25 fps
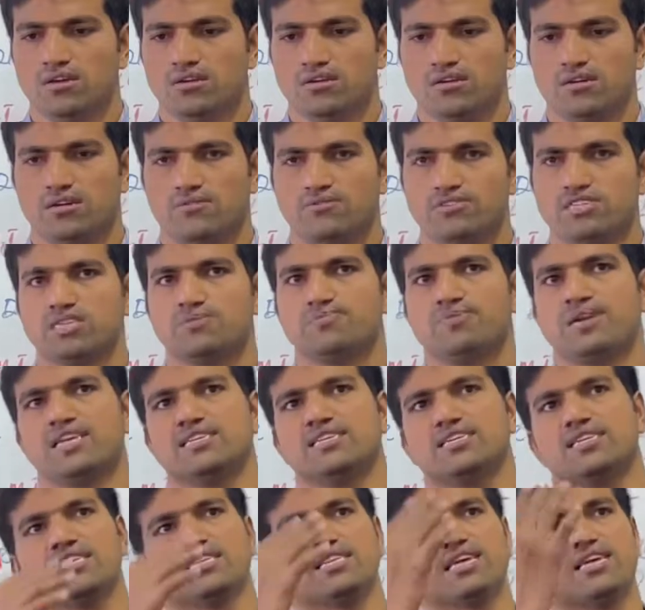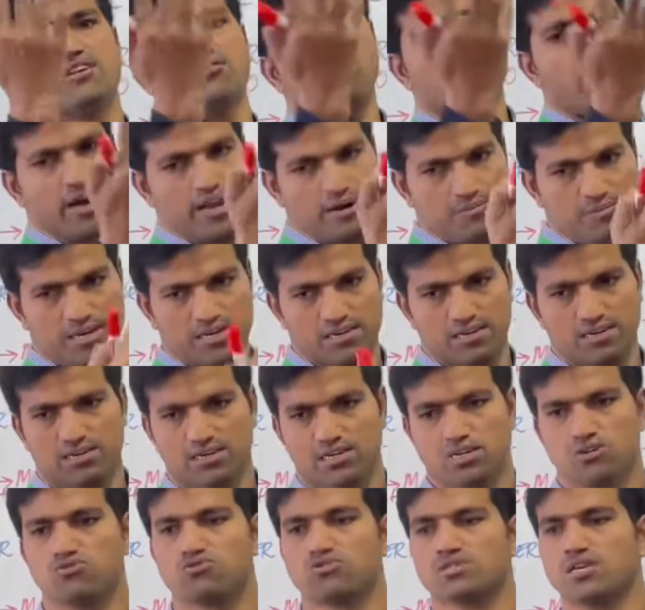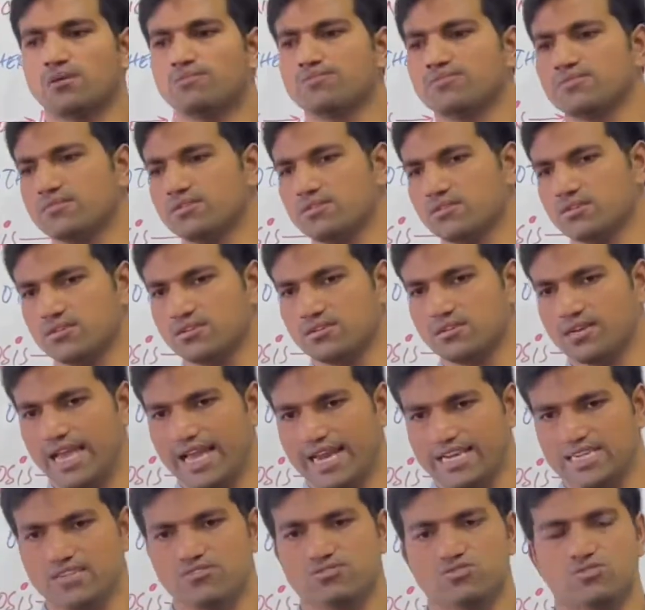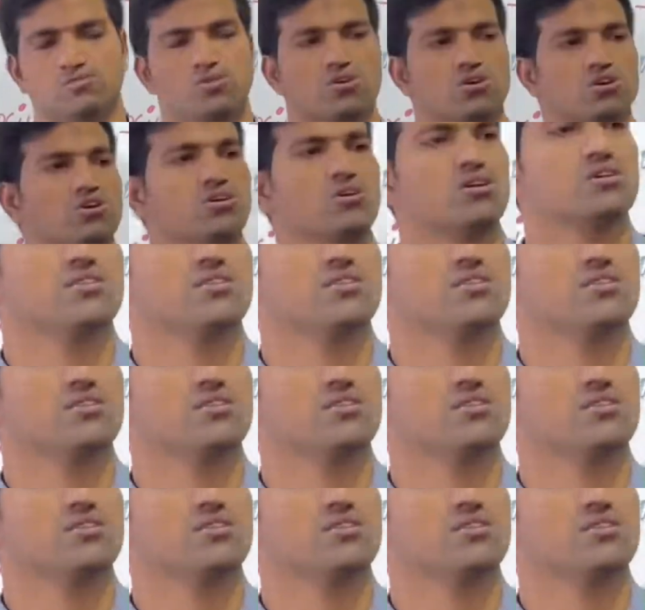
which is present in the environment due to some active smoker or